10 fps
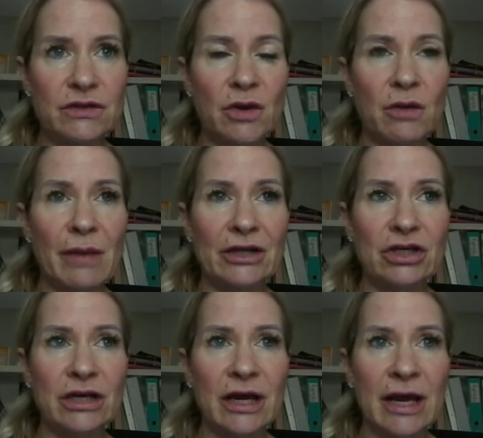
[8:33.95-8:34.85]
So
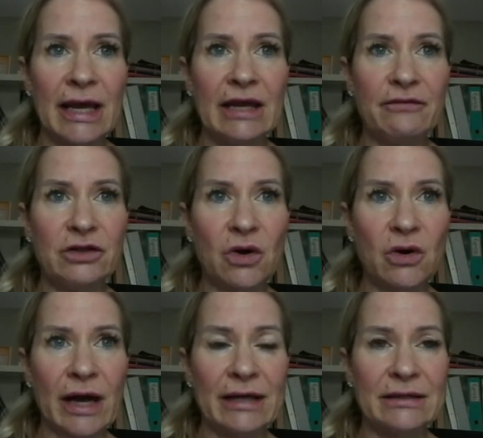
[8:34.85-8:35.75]
imagine if a
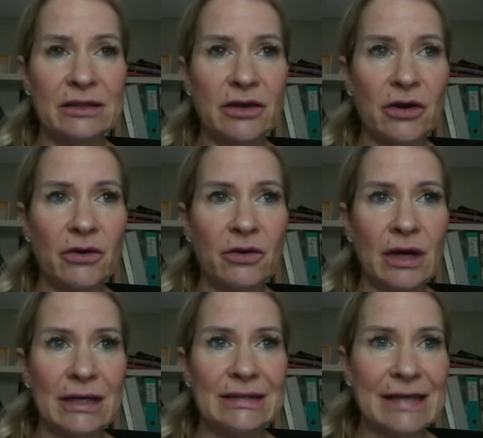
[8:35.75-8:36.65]
dog has to go
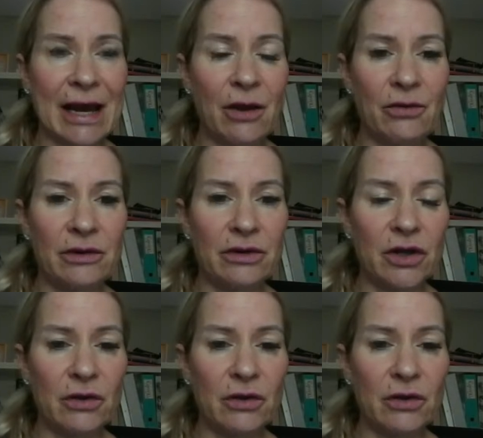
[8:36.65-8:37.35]
down,